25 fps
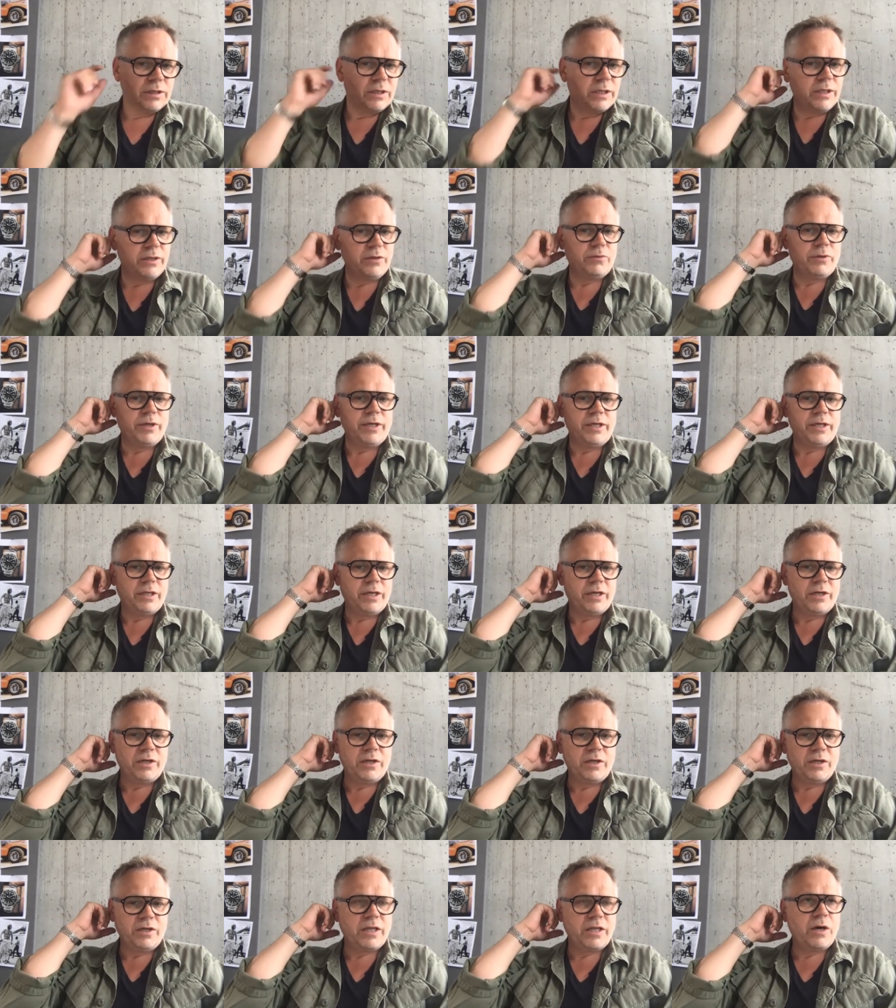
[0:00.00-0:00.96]
In a way,
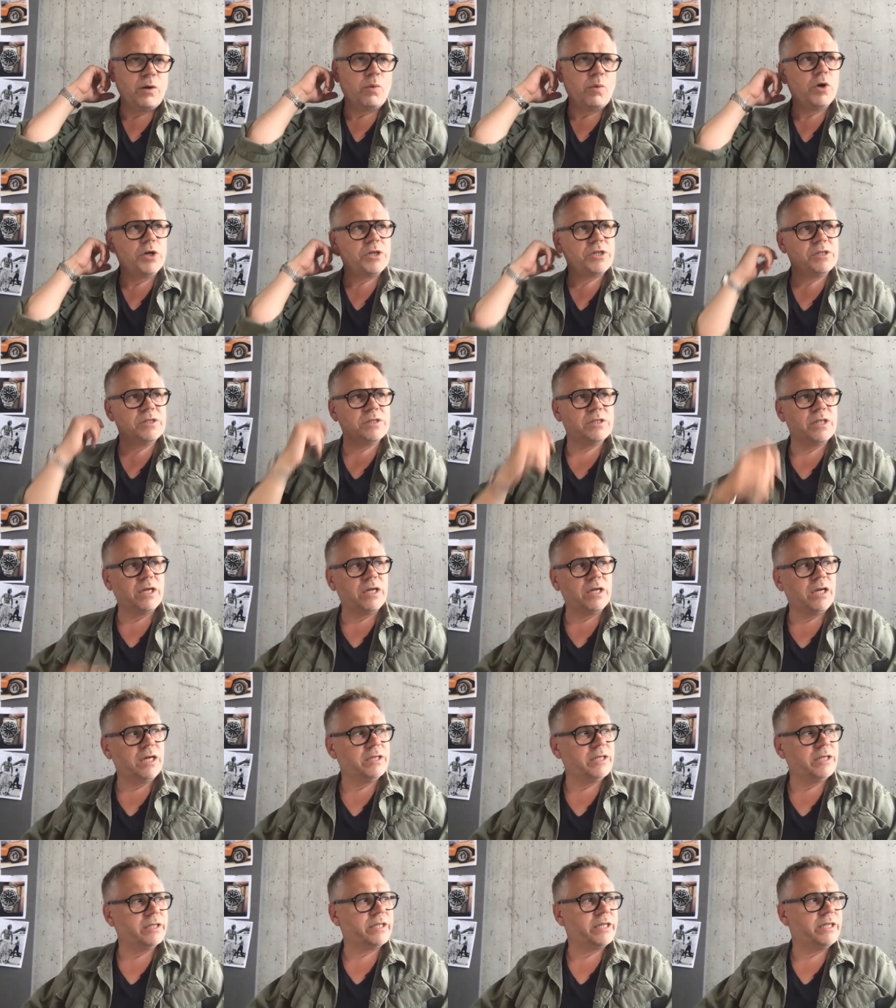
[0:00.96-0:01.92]
there are, there are watches
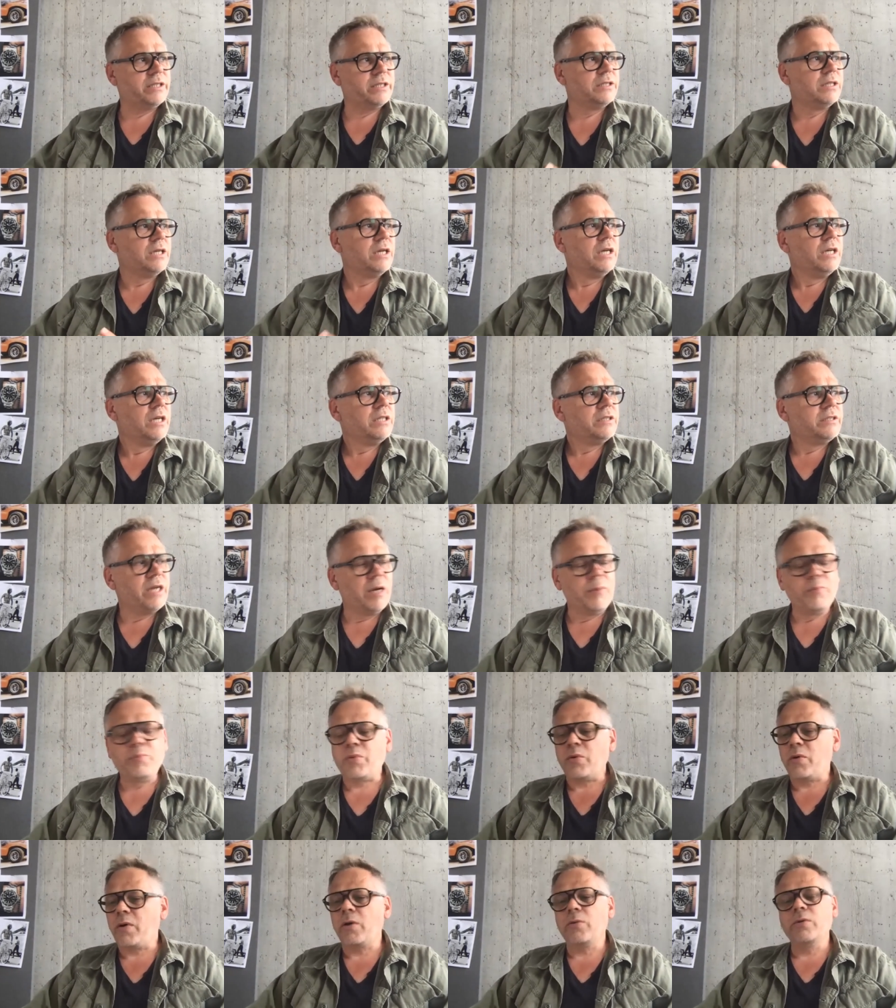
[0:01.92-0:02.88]
that that can
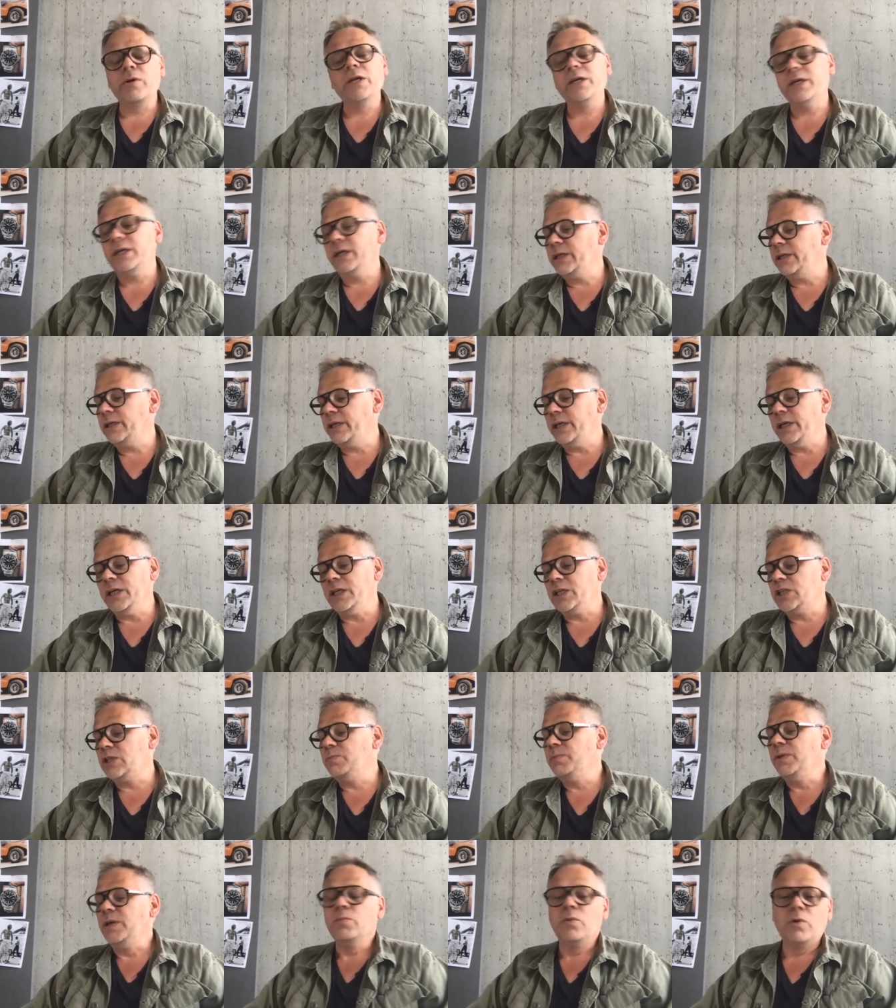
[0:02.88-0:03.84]
temporarily
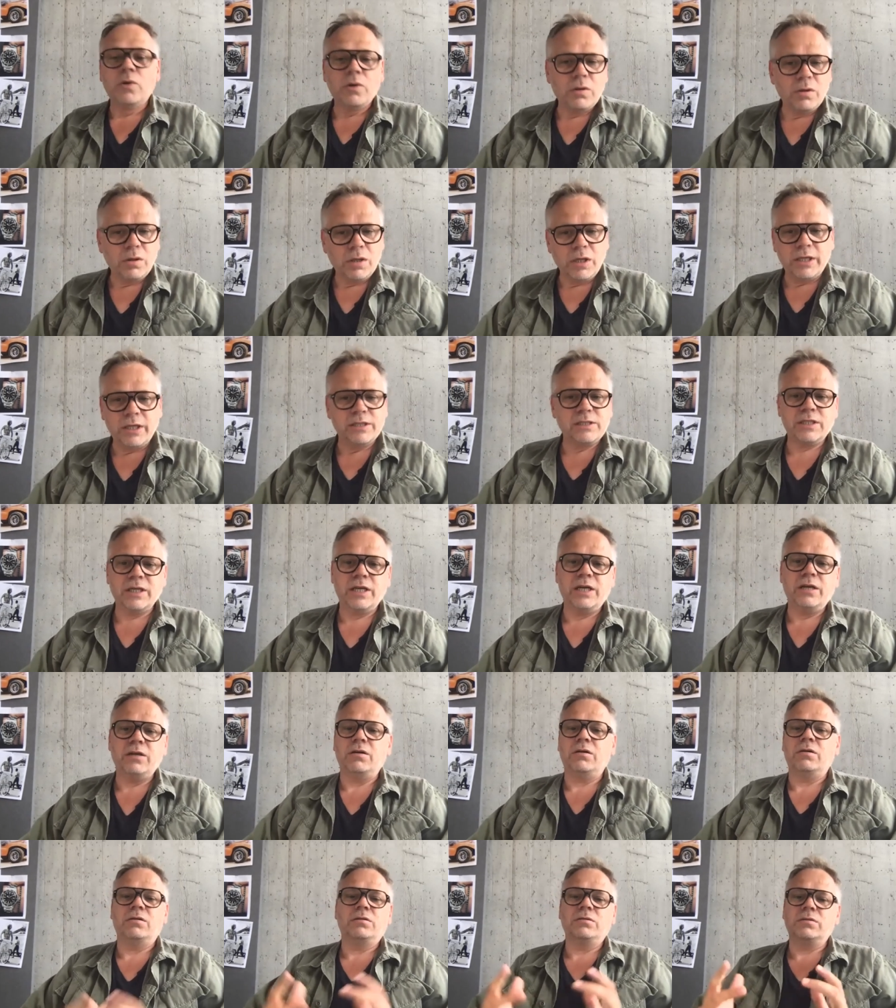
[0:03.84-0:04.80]
itch me more, let's say,
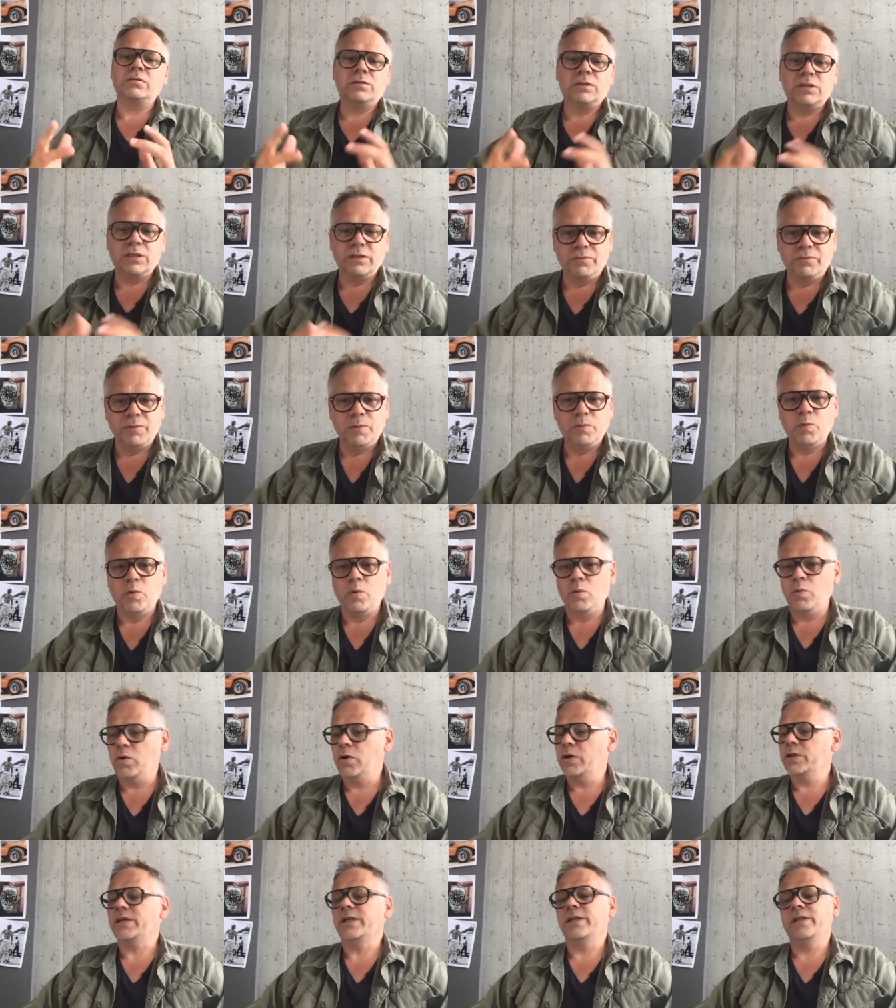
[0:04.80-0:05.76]
or give me more
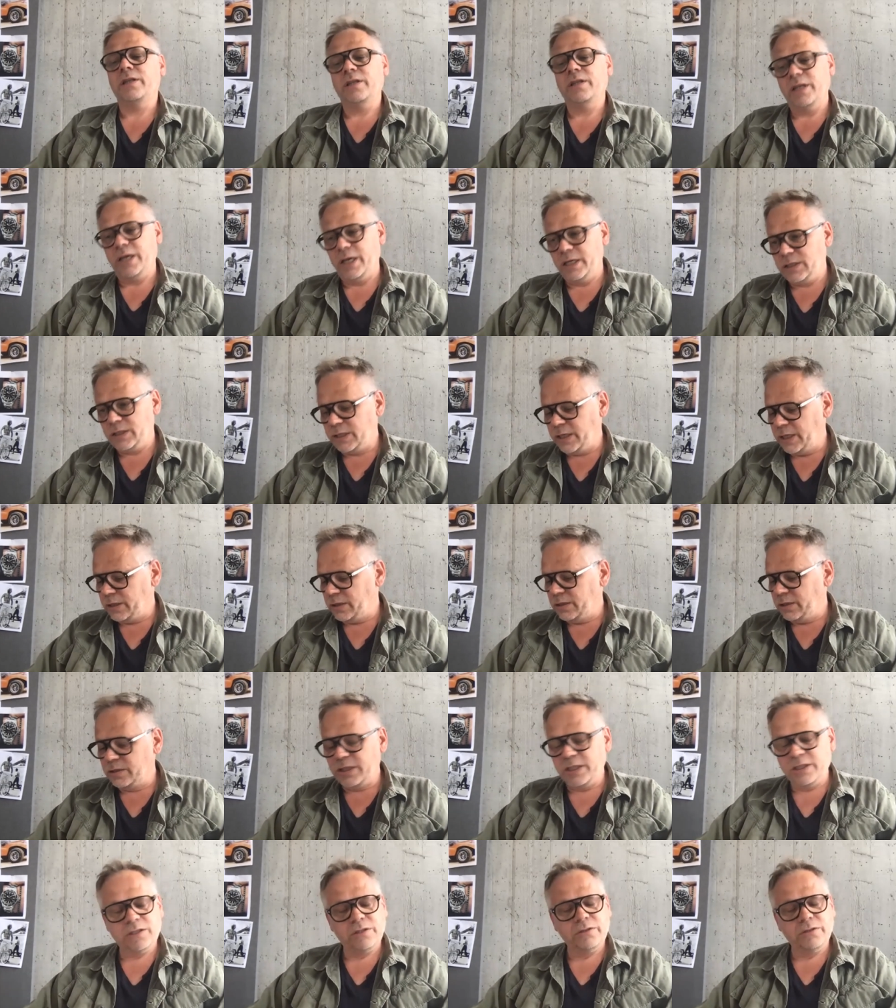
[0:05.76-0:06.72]
watch. And I said that
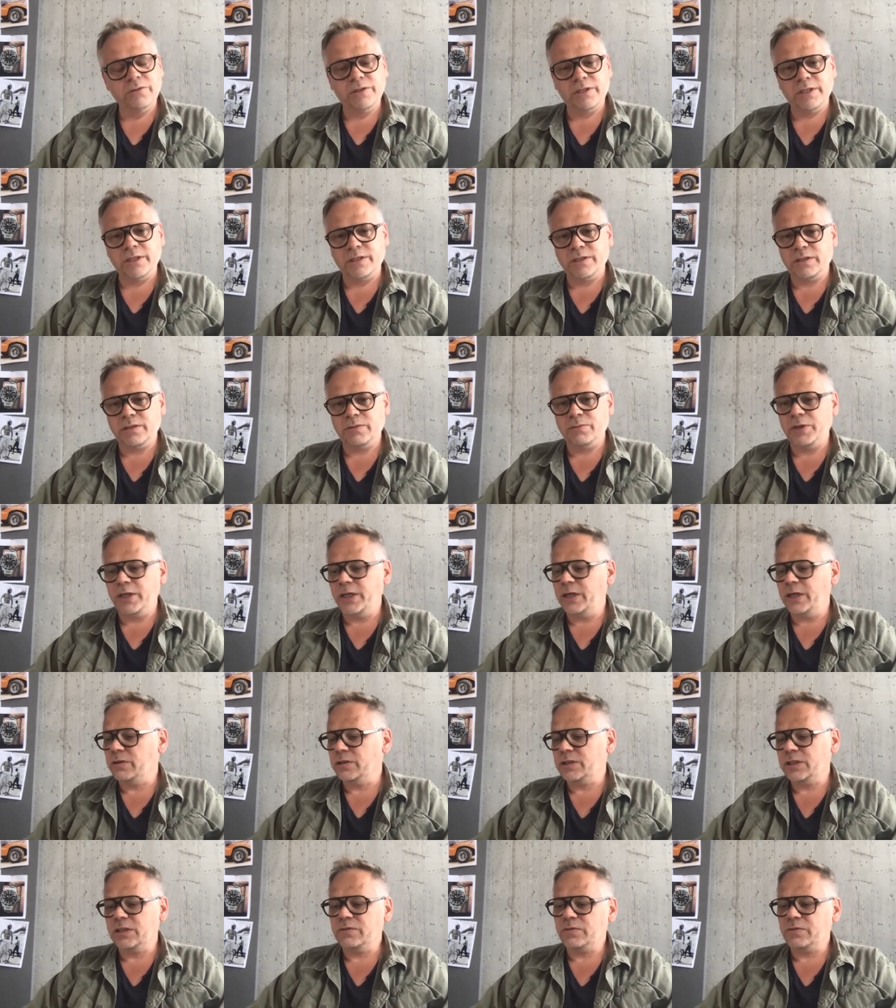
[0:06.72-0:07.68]
six two, six three,
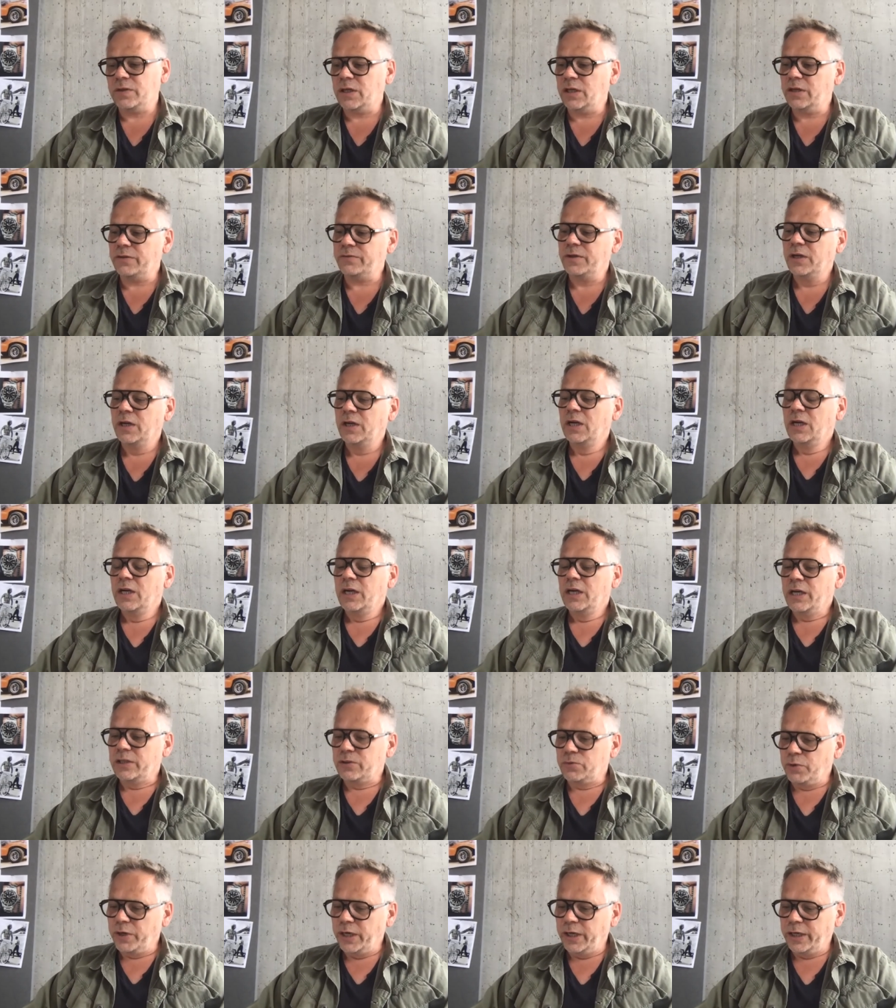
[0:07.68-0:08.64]
or six five
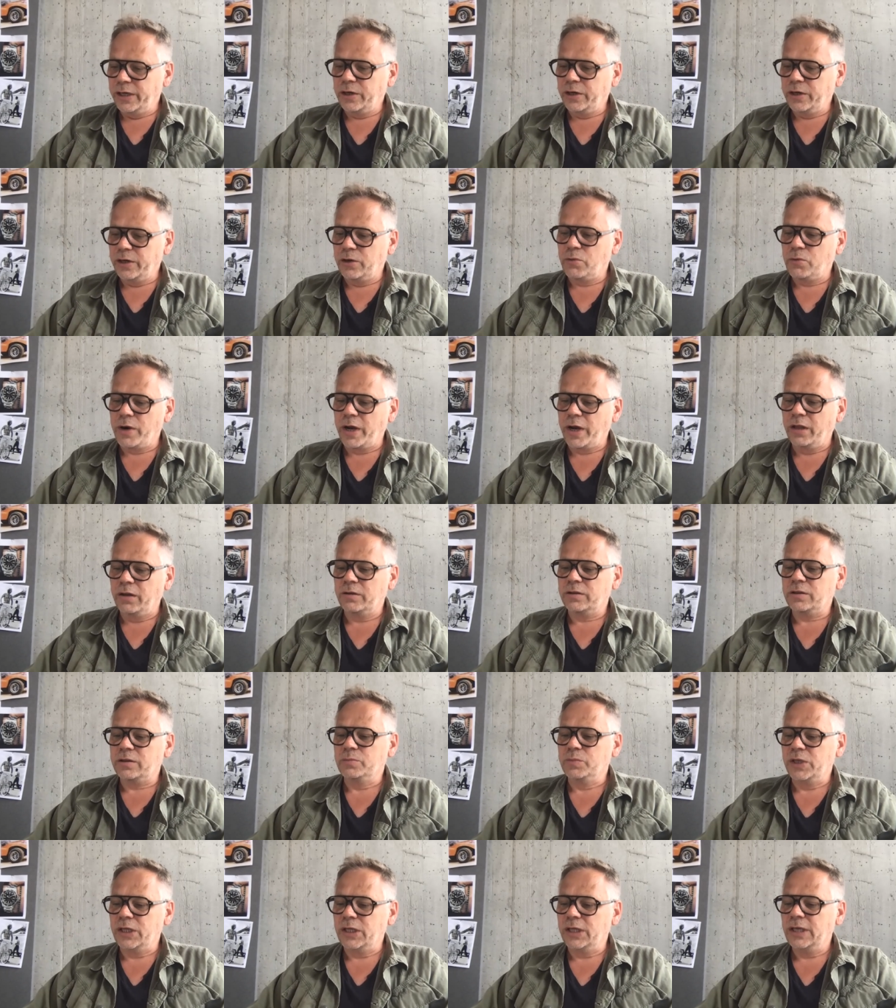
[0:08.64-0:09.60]
is really a grail
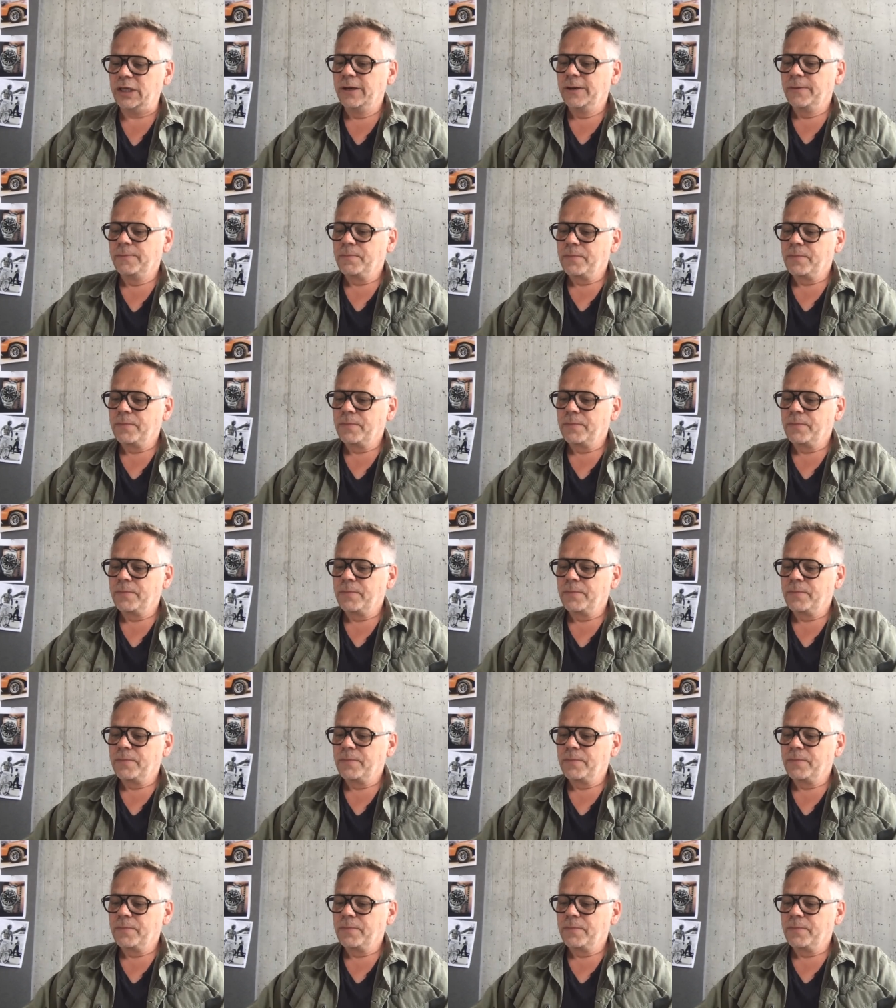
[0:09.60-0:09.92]
to me.